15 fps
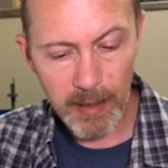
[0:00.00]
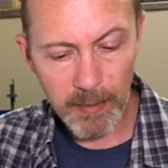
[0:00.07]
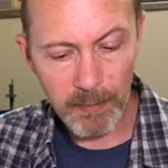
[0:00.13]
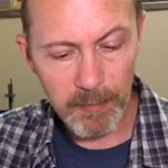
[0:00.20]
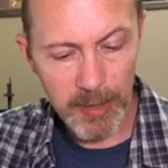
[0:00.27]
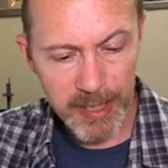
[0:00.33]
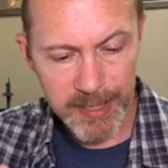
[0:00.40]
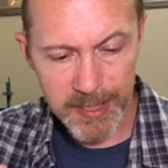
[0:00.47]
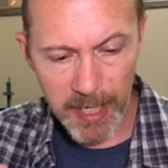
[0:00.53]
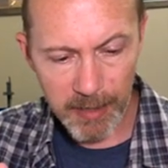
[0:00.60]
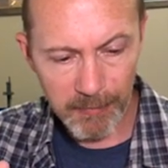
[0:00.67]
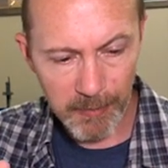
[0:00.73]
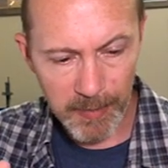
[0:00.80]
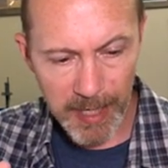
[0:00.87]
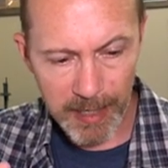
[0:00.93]
But aside
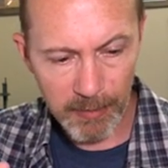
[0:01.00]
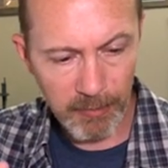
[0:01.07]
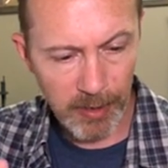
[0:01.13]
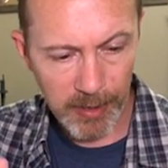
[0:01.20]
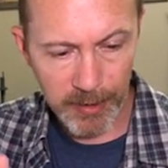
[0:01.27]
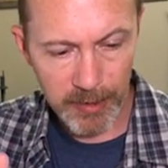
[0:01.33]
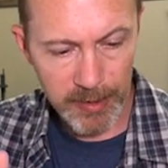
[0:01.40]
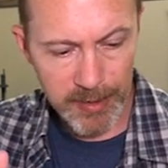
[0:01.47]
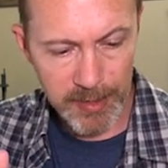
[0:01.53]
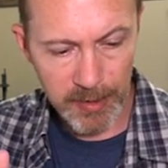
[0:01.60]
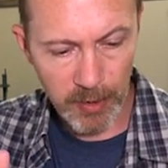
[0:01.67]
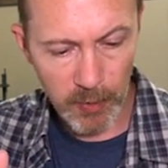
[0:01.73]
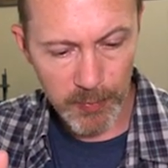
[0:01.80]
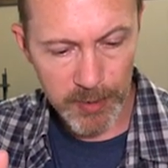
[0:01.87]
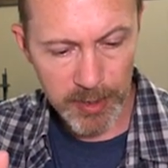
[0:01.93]
from that, a really good
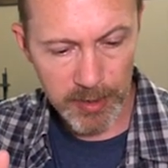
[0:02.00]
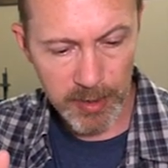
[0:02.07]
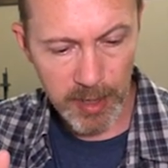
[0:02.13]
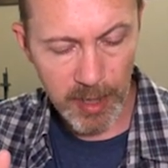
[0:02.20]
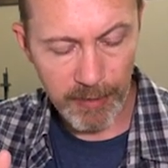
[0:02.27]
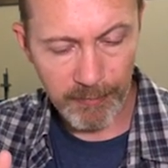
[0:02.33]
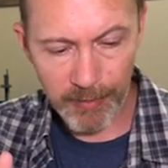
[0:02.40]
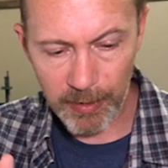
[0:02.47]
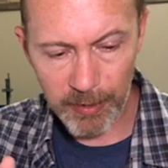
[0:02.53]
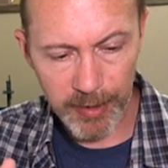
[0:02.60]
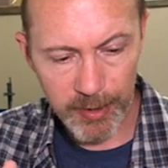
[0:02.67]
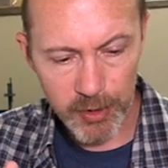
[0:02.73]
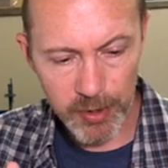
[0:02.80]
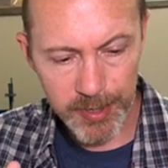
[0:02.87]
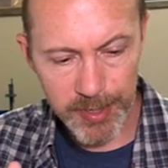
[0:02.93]
sculpt, very
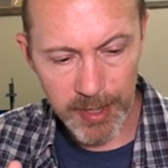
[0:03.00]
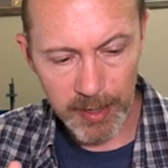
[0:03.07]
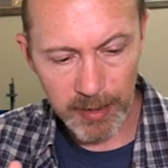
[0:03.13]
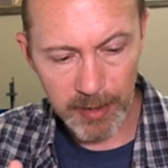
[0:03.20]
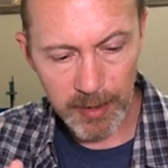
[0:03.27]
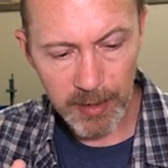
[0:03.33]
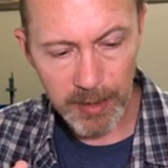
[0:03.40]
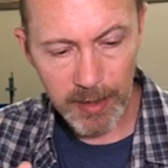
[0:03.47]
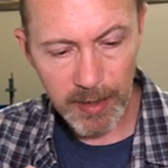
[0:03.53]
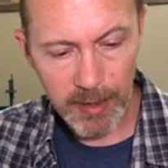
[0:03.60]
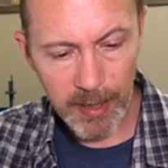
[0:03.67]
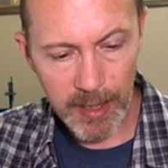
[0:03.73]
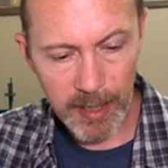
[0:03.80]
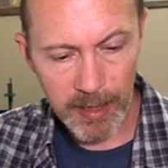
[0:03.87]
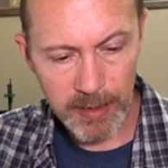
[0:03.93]
interesting
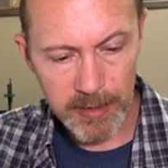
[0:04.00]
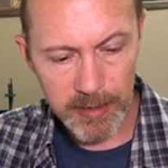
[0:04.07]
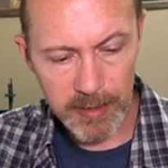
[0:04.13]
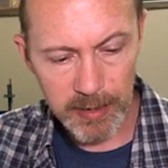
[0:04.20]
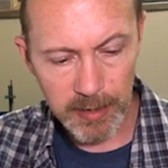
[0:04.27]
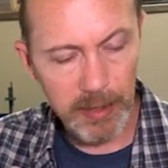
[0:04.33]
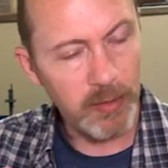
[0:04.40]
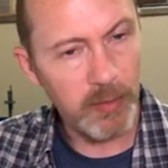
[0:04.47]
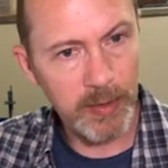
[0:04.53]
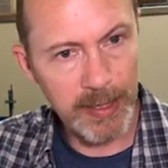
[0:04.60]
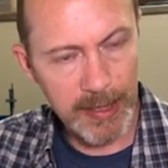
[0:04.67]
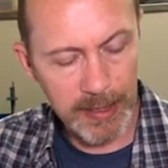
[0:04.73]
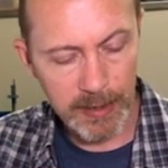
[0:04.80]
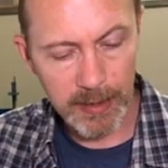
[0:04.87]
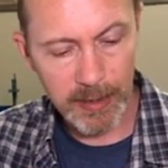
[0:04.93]
and
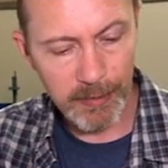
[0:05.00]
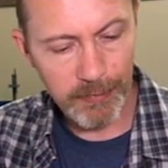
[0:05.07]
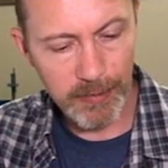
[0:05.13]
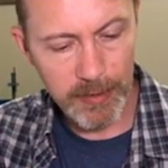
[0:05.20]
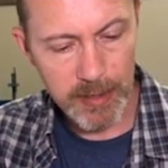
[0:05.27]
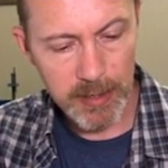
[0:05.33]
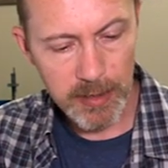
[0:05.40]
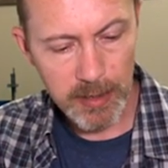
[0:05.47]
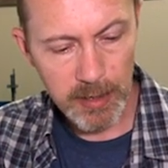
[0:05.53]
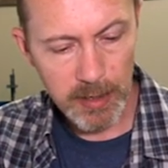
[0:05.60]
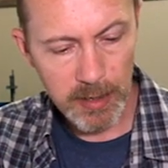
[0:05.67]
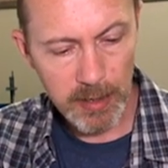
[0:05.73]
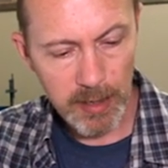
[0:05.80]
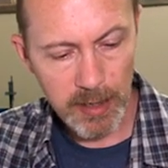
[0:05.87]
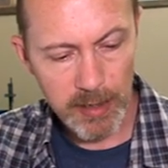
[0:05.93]
unique and different,
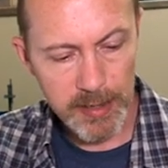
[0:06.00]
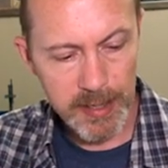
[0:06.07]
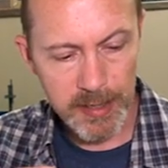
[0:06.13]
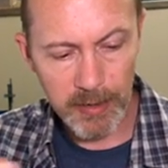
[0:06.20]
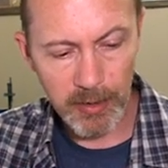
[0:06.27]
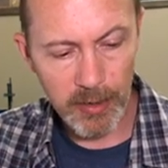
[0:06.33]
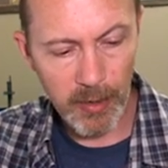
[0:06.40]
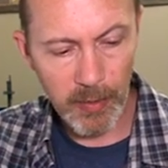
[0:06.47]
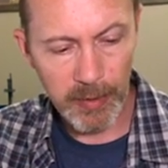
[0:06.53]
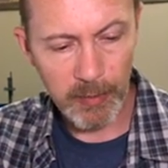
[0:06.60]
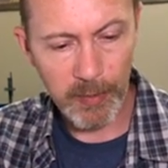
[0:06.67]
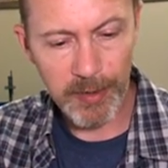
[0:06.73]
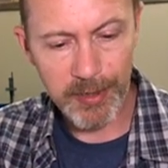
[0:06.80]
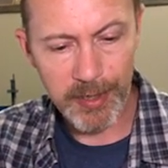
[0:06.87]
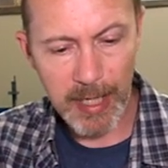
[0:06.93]
still going
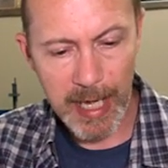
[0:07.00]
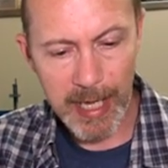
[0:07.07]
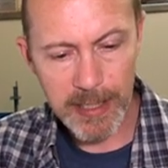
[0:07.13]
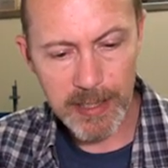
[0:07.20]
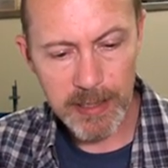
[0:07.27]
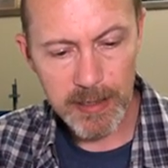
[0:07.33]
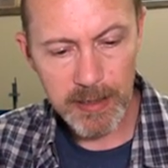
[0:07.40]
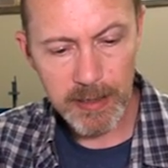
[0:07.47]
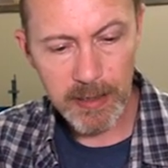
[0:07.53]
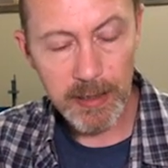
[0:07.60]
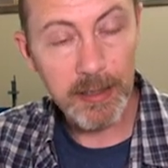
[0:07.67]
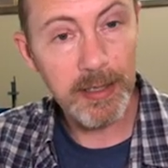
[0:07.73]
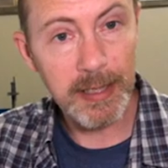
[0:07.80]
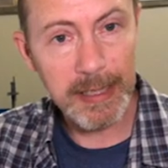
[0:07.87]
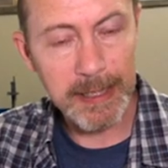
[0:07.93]
with that
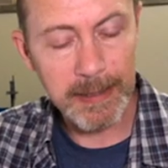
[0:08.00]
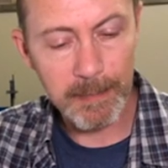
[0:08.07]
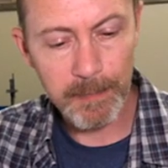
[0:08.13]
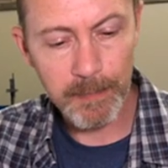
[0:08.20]
theme.